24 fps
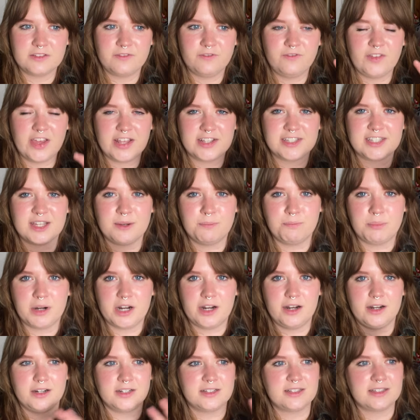fits and
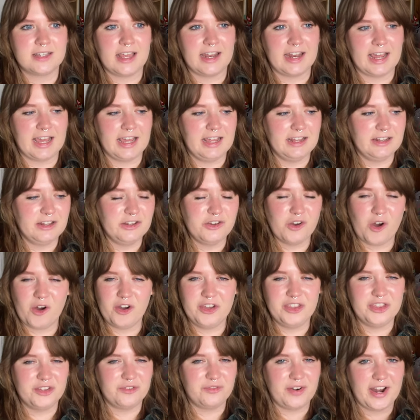bursts and not
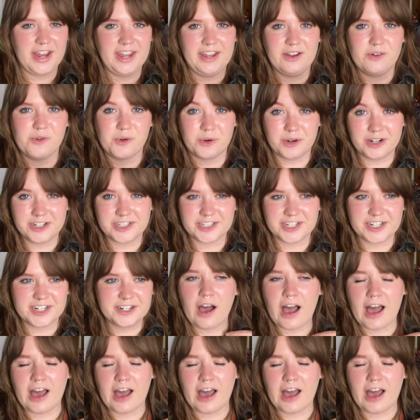in the right order.